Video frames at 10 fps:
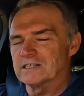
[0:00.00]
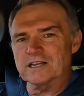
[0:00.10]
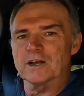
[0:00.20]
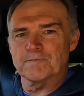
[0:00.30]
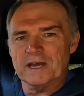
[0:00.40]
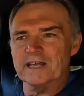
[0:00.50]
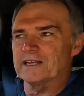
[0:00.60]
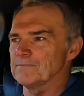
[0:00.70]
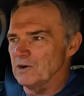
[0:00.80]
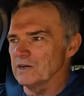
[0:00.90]
So bear
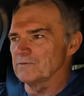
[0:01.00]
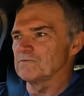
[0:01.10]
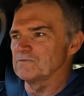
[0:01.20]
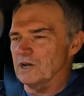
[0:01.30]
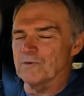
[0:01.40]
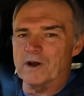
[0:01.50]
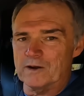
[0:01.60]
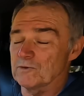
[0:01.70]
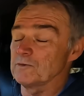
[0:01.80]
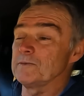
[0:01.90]
that in mind. Don't
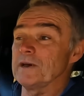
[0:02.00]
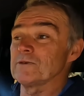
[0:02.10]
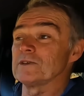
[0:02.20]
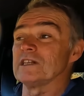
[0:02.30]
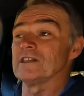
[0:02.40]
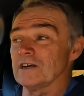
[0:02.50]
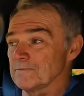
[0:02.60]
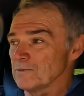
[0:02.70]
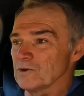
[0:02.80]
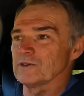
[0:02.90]
worry, we'll be back with a lot
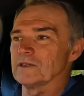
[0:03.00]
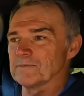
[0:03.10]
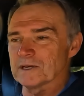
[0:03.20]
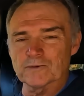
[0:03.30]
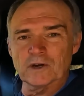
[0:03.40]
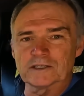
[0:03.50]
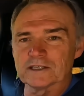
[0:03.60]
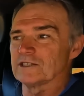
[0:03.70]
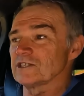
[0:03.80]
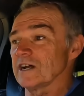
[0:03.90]
more on the
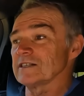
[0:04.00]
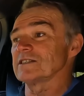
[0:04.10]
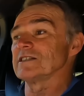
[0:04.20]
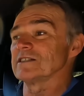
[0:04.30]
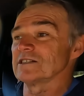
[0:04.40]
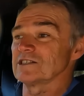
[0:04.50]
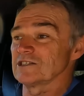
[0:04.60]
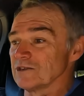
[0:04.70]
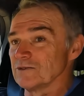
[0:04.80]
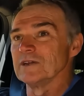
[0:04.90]
BYD Shark 6
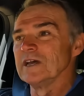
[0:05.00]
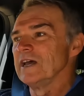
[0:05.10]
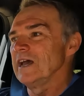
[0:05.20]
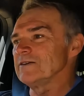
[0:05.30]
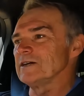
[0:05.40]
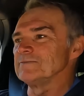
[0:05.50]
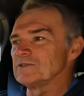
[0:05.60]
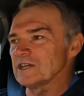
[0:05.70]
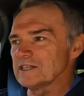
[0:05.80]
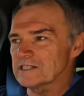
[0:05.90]
soon. Anyway,
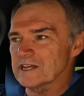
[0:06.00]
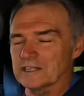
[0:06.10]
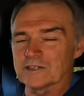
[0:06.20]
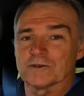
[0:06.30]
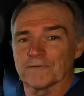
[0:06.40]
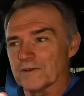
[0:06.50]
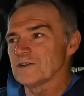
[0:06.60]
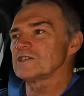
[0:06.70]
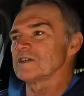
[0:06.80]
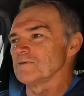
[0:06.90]
so let's get into it.
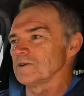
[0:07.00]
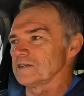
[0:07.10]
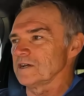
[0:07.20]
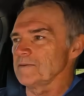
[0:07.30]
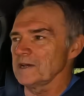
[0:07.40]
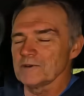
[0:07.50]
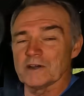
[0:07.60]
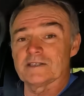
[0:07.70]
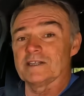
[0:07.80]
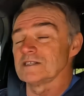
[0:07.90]
First thing you want to know about,
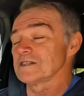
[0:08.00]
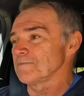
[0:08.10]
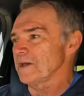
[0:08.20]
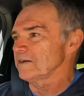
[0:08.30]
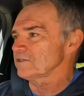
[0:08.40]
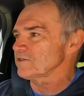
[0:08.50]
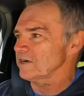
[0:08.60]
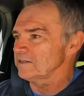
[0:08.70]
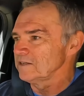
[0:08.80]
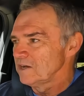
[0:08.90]
right, is the
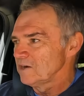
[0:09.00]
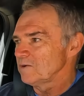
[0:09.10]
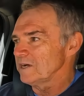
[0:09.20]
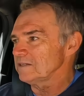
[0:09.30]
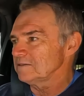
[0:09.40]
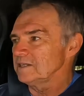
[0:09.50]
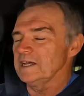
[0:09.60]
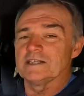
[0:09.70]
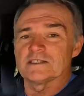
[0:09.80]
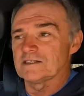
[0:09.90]
powertrain. Well,
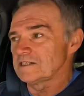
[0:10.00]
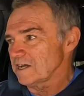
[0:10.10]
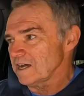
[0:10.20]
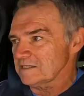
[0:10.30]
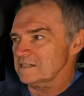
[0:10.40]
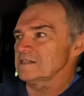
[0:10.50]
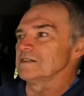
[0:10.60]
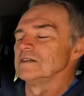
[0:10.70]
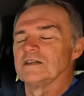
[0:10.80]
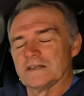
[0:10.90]
it's just